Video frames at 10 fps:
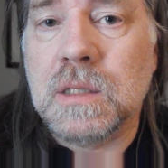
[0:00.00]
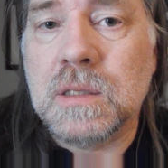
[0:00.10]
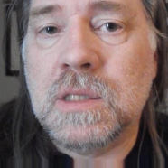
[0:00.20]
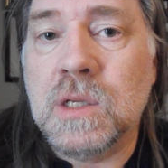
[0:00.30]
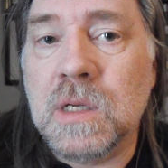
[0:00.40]

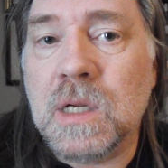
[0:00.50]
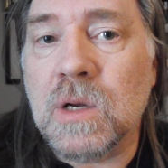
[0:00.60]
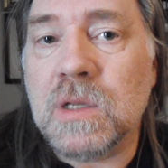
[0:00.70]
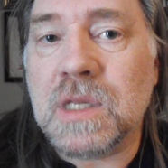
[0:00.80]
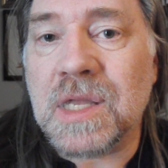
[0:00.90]
two
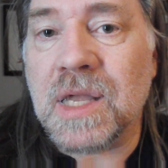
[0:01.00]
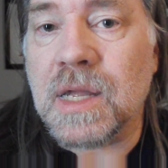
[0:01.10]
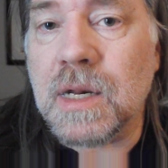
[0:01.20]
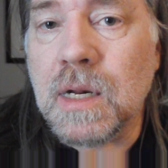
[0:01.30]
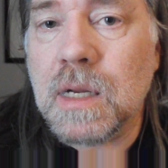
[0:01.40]
girls
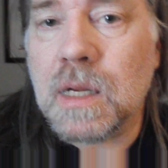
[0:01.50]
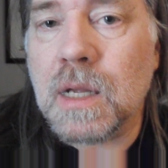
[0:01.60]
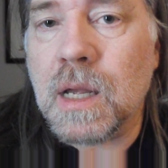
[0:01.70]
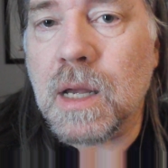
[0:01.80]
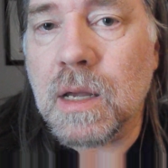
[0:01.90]
again
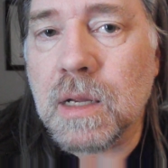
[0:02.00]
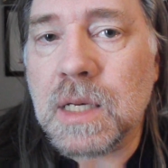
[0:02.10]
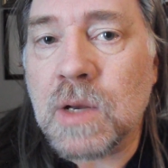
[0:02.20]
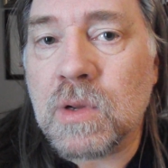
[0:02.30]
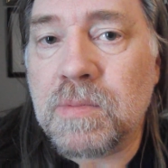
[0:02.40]
uh,
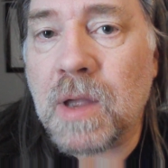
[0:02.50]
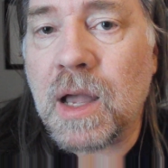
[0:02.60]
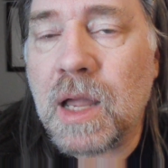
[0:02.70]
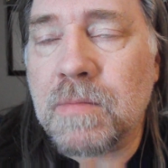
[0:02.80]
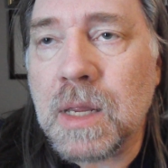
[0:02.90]
that was
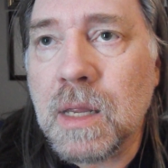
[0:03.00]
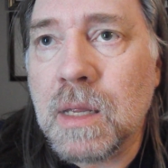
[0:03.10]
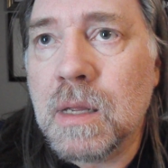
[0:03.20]
behind me,